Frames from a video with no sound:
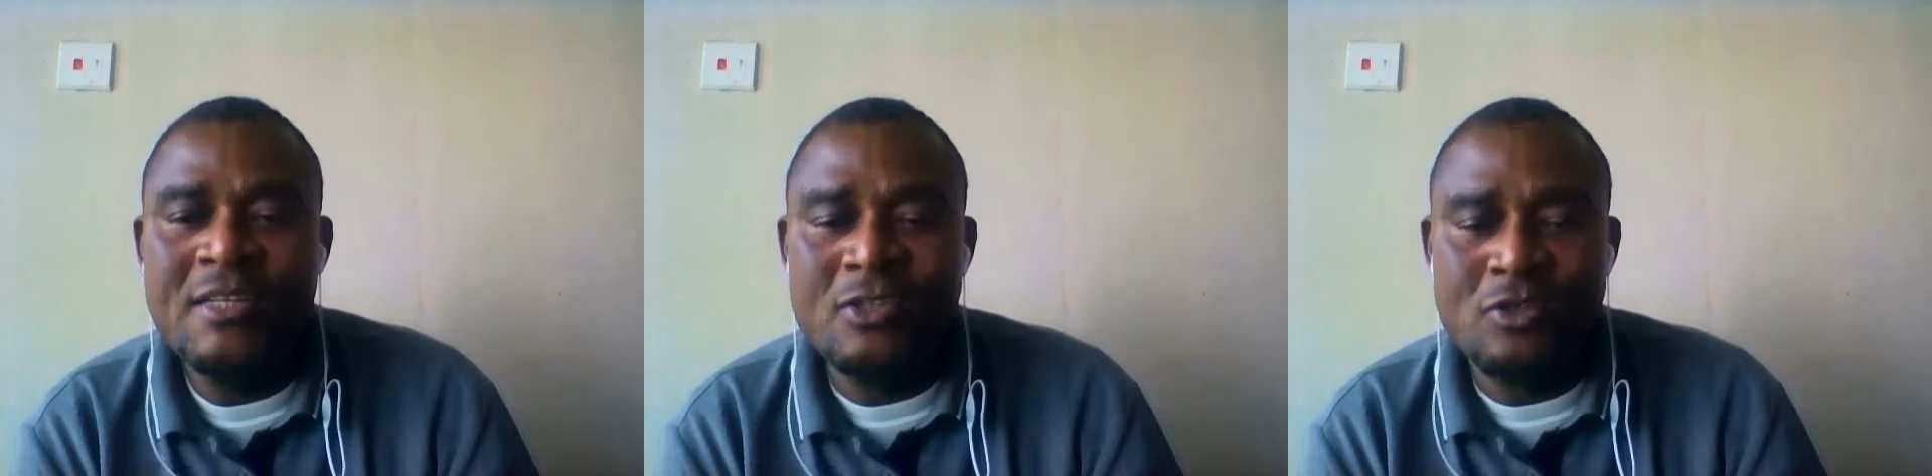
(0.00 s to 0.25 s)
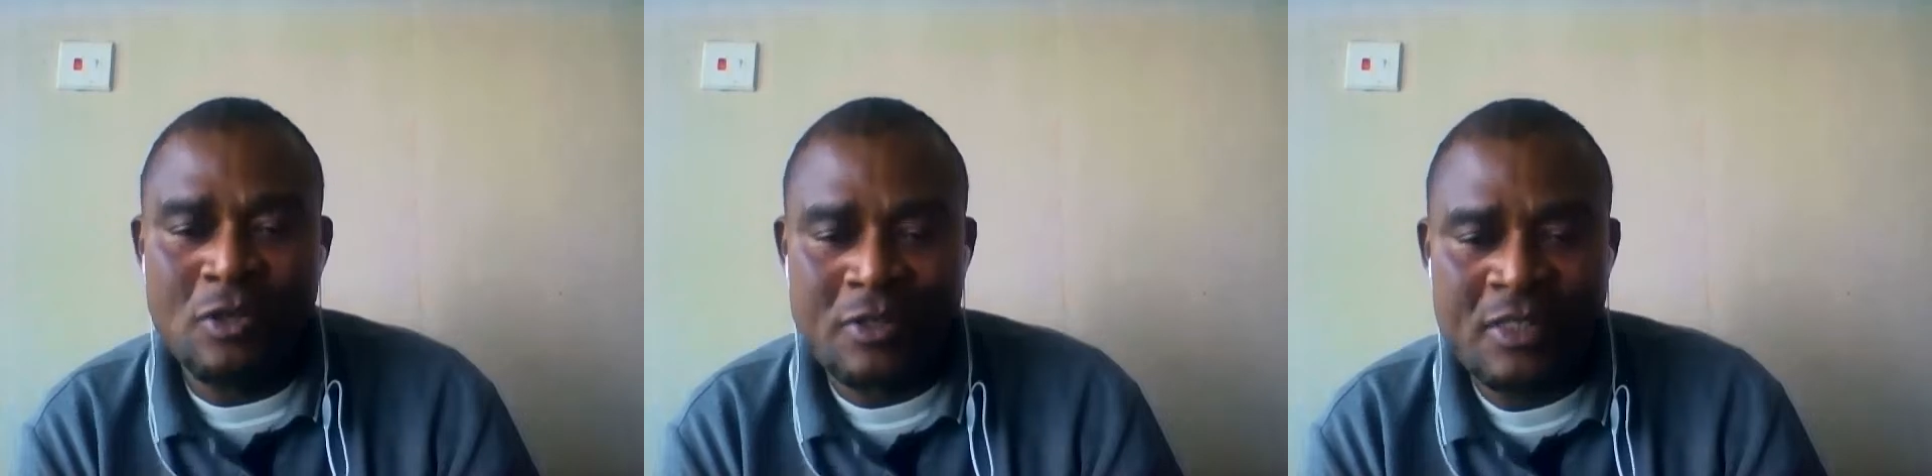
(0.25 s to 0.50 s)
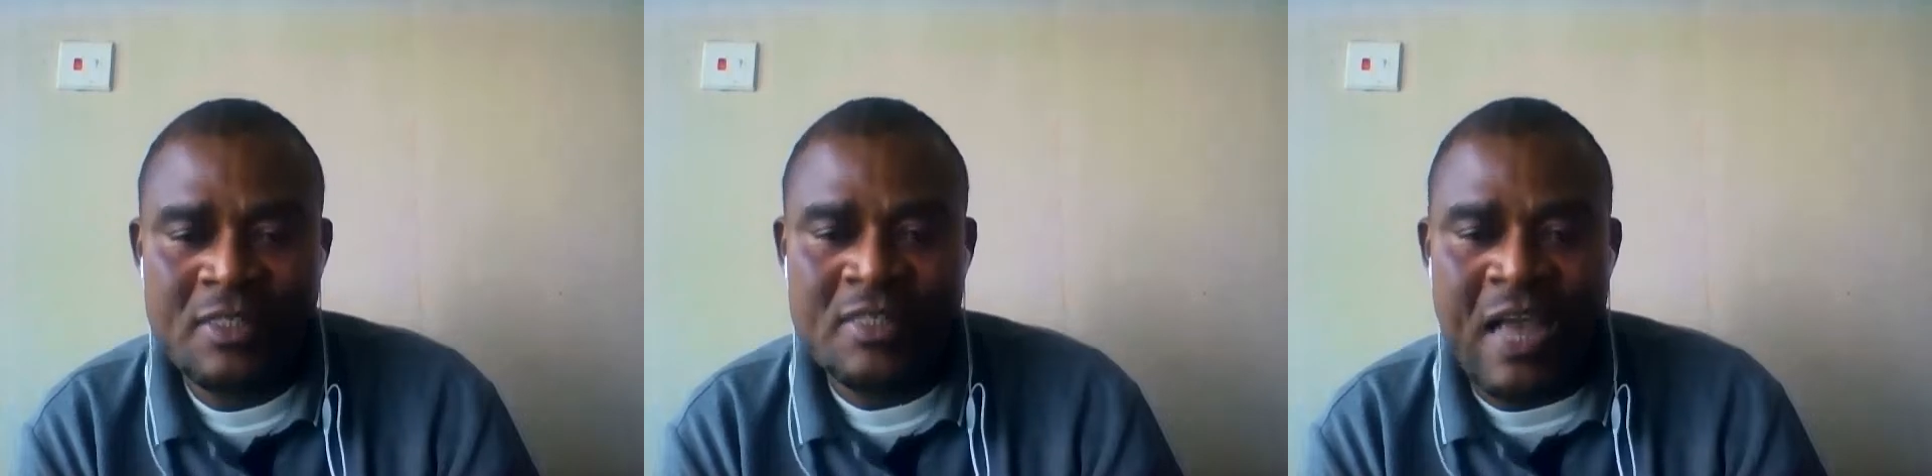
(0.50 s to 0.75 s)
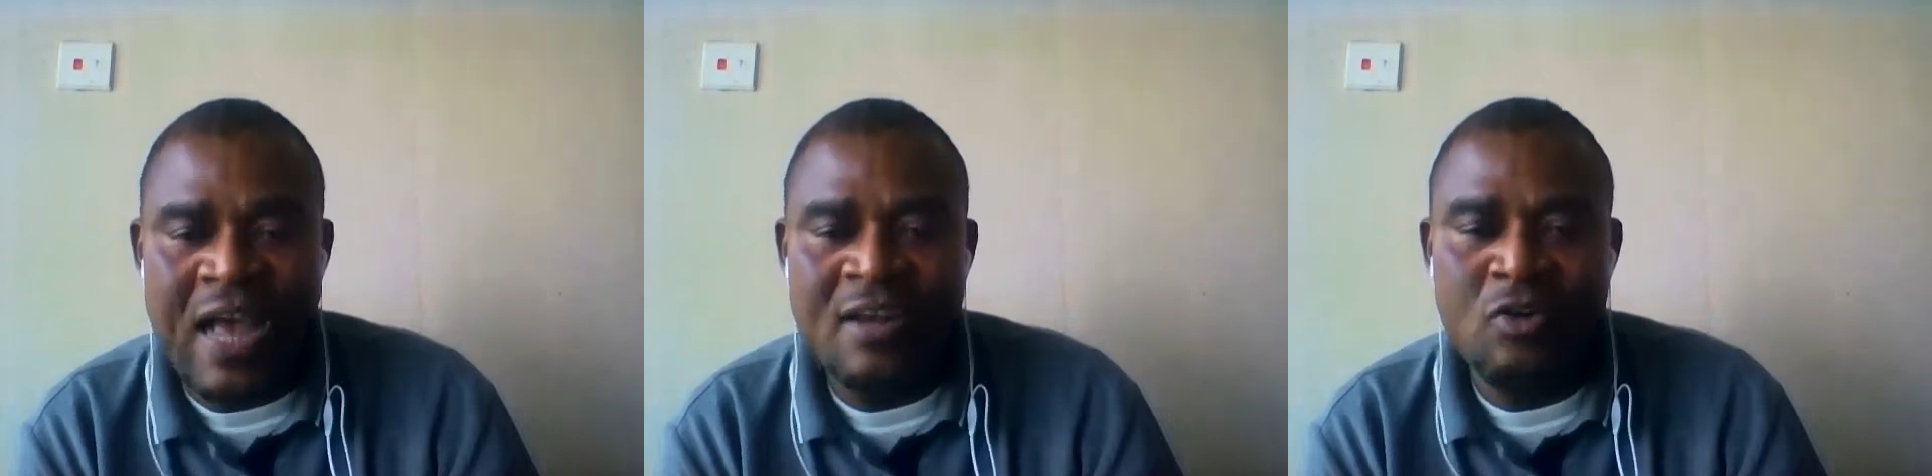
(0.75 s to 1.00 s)

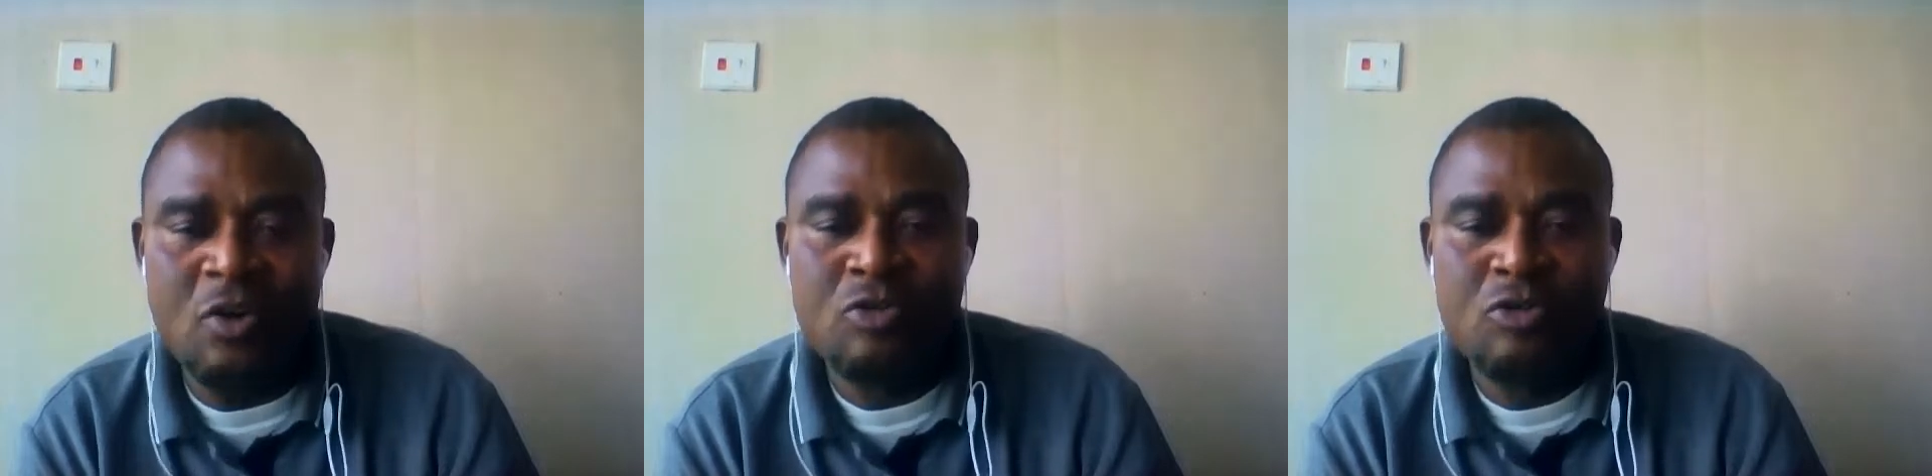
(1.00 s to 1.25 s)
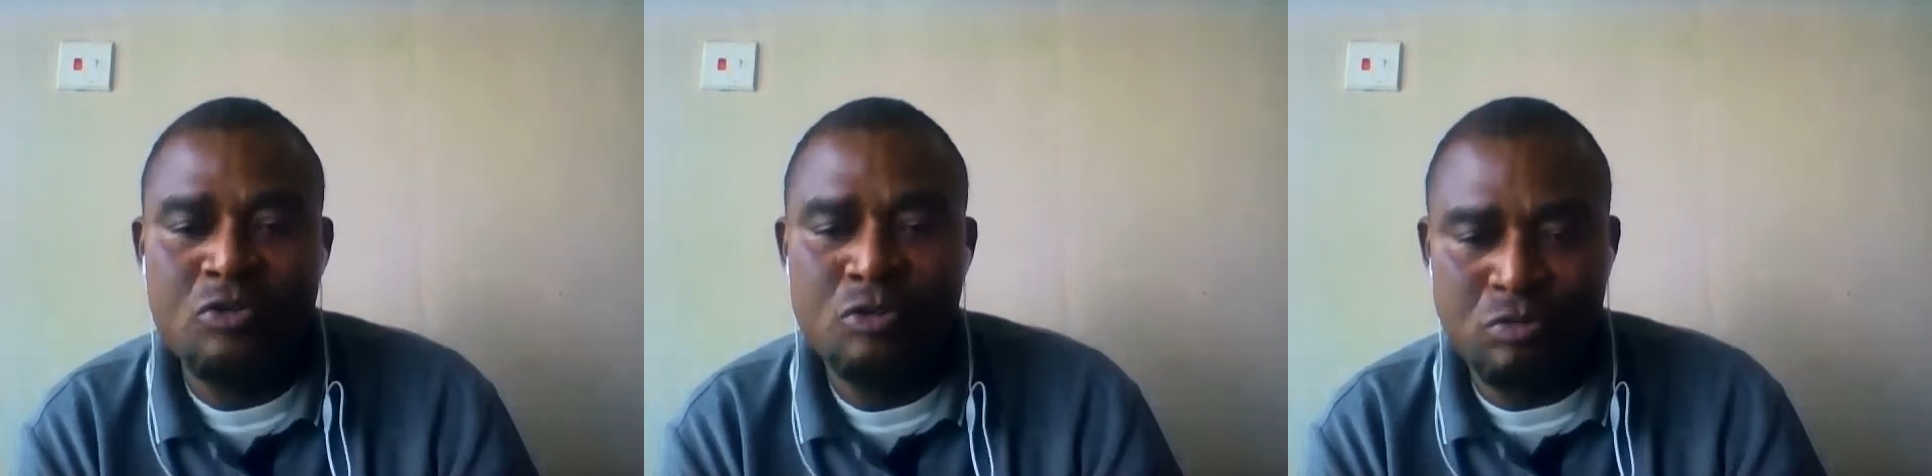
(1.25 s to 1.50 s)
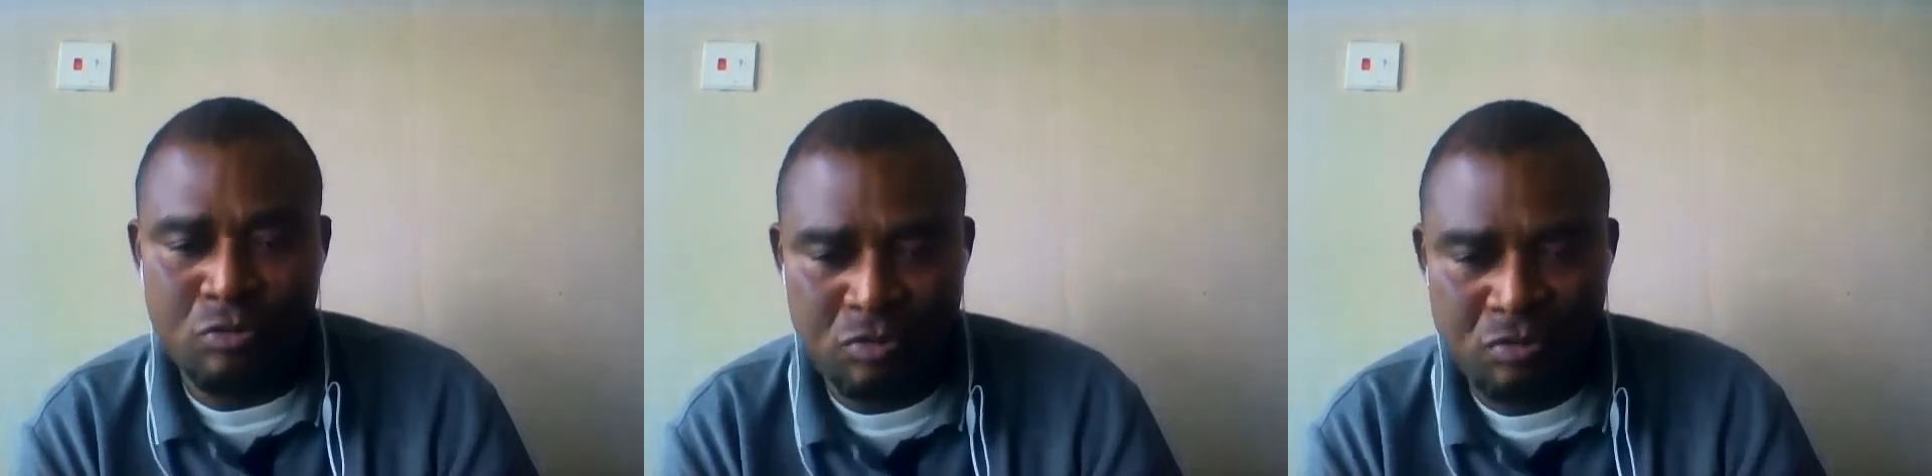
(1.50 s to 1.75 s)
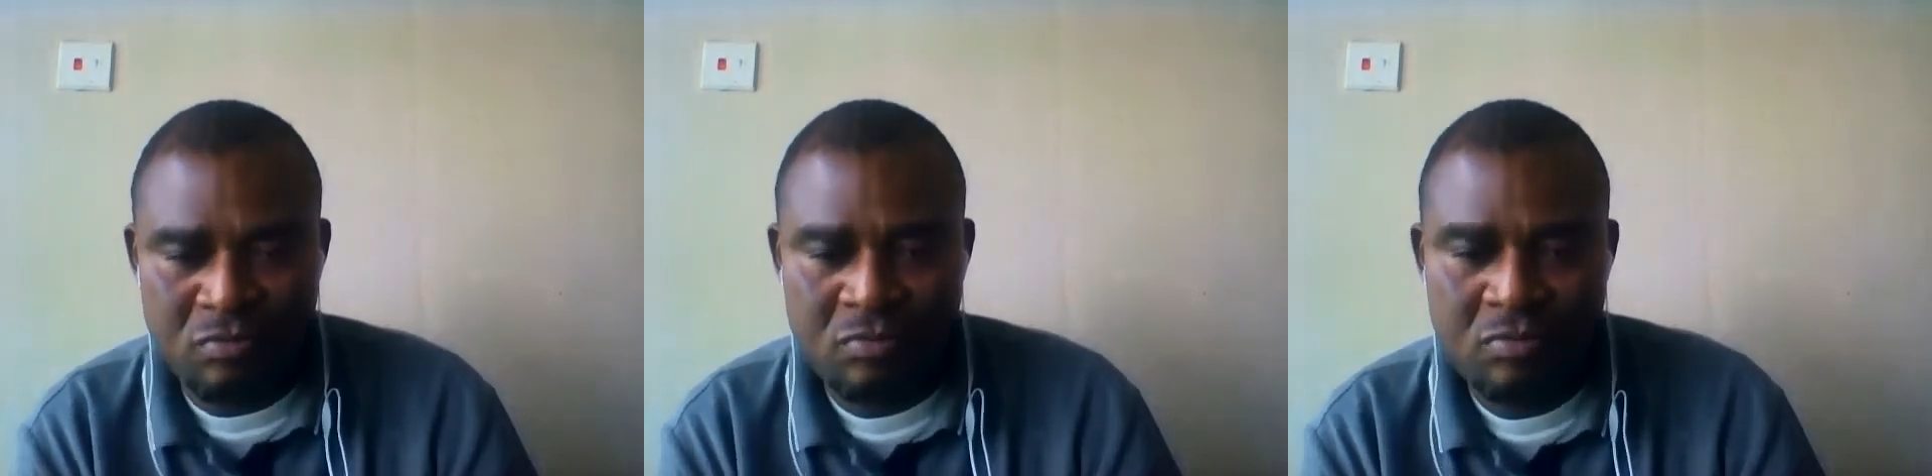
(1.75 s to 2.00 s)
resources are not used